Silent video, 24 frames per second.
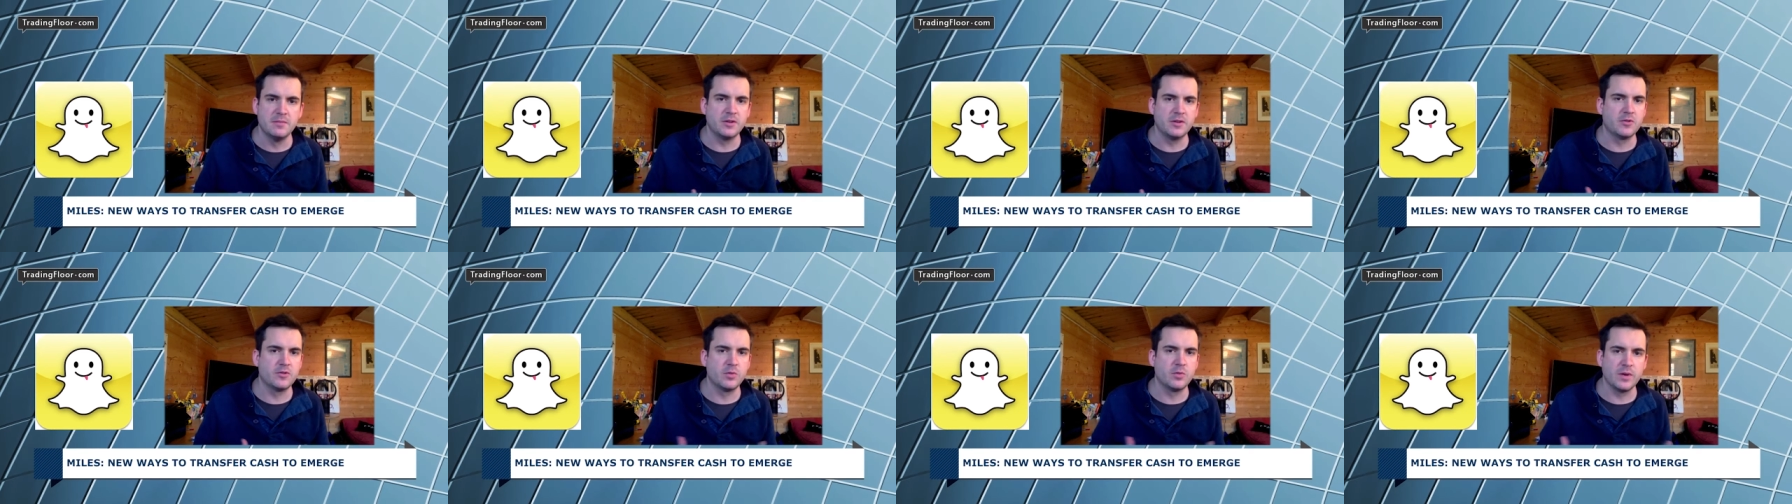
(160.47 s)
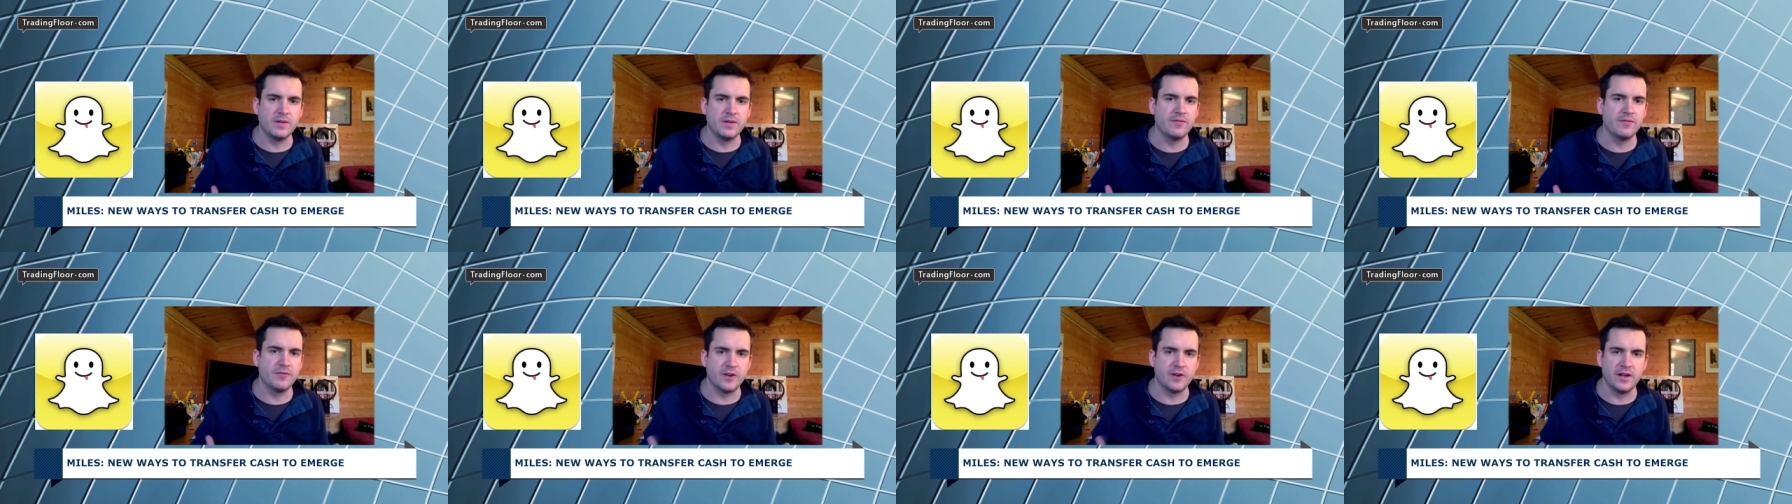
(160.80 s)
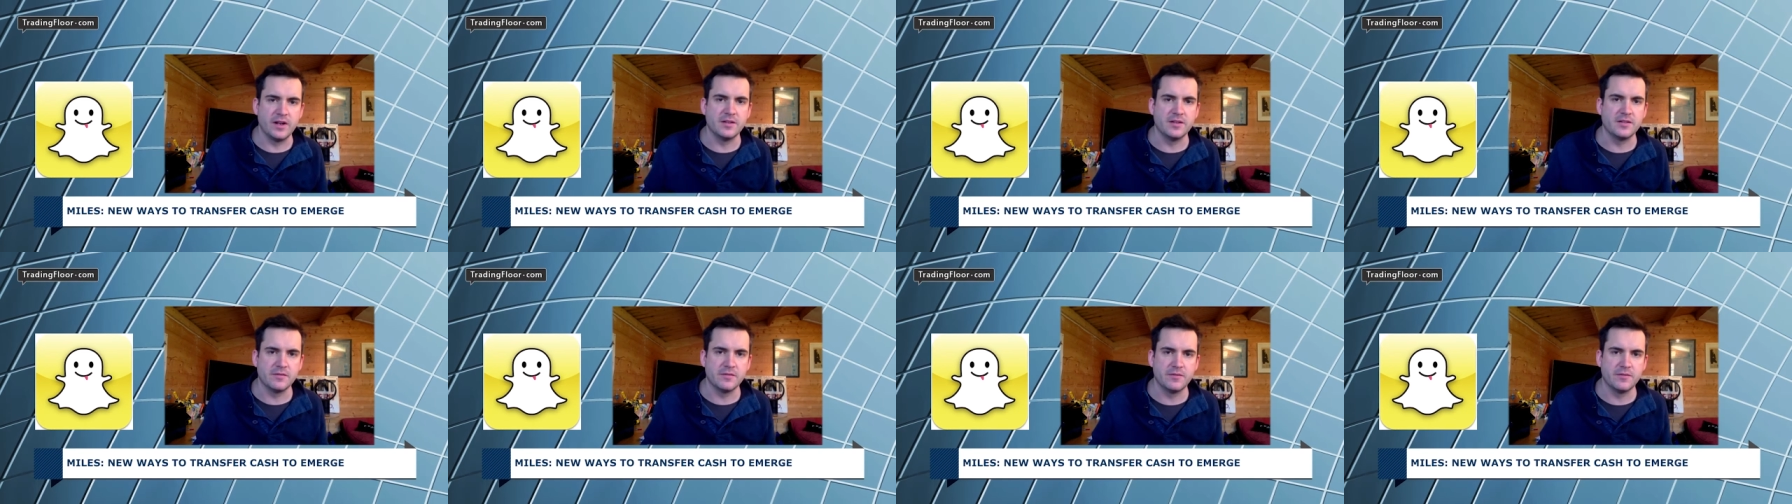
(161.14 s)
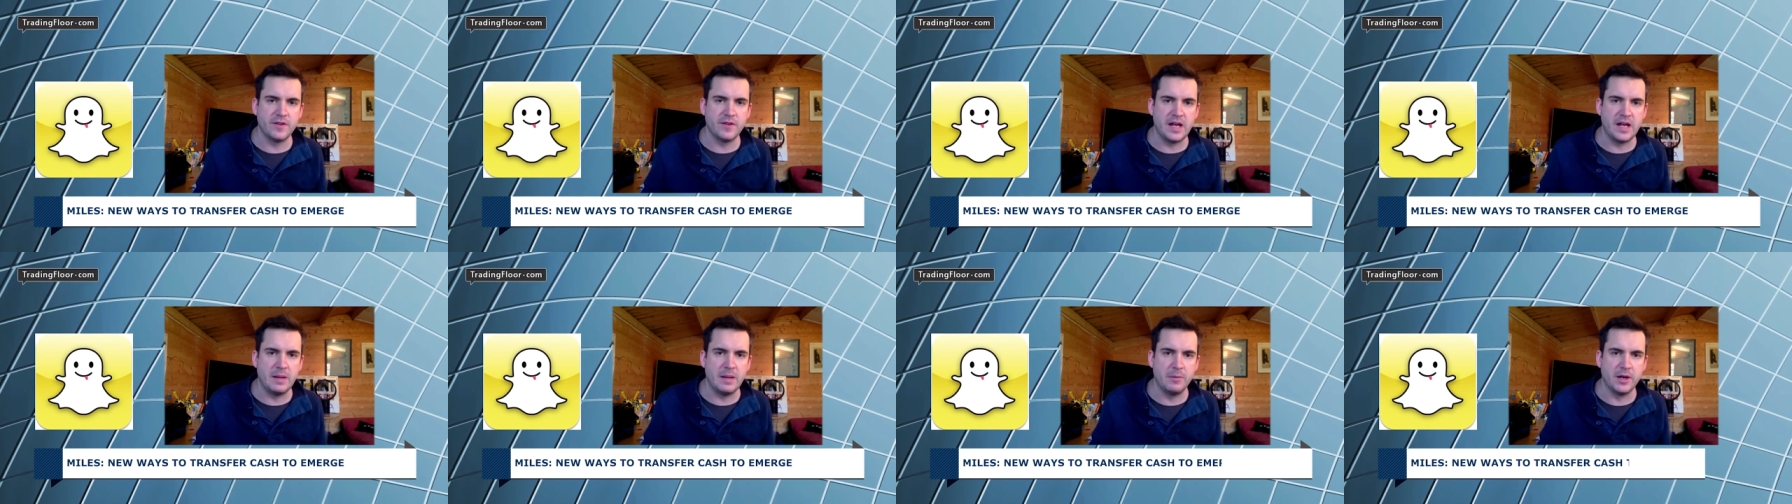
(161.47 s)
between friends and
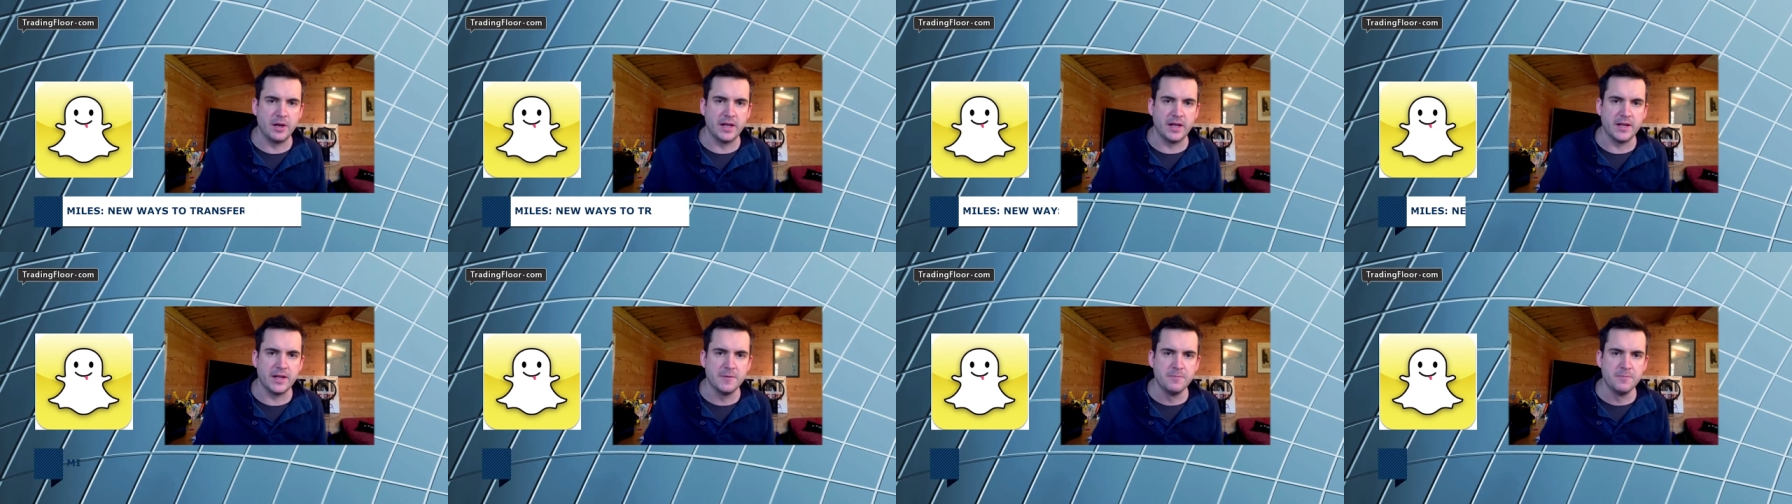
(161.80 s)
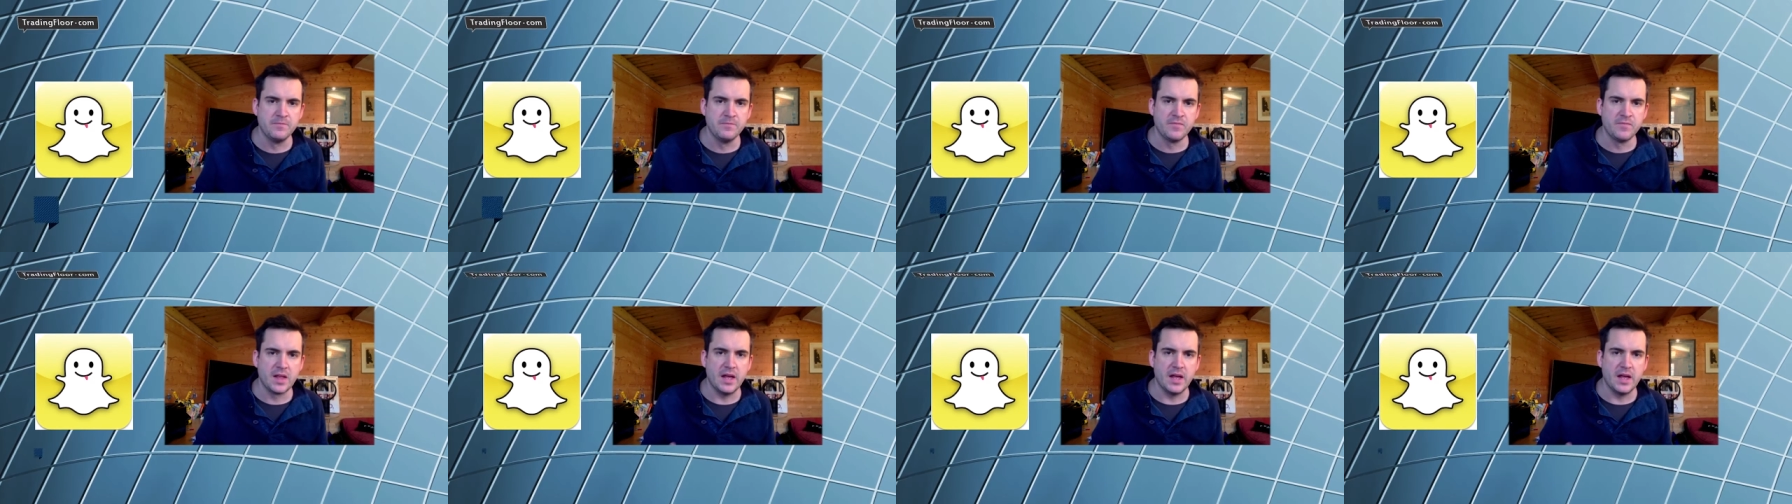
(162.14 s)
family.